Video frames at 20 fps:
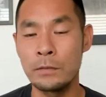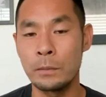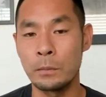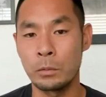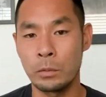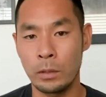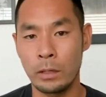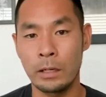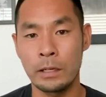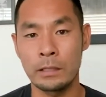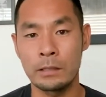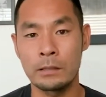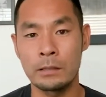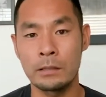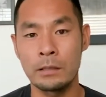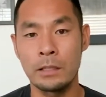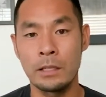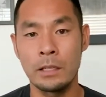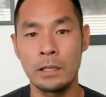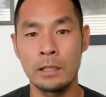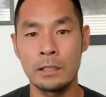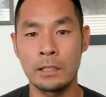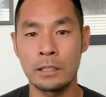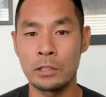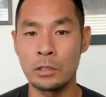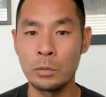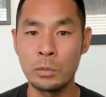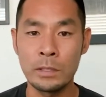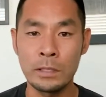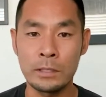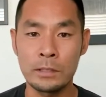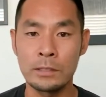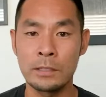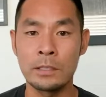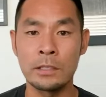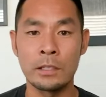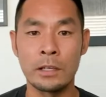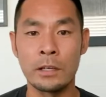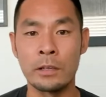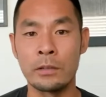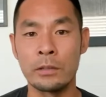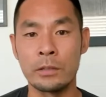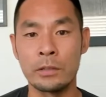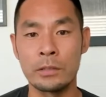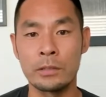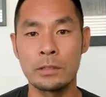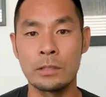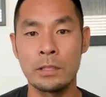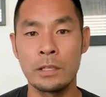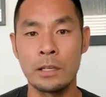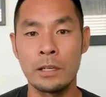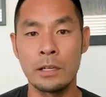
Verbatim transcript: from Christ, that you want to extend to others,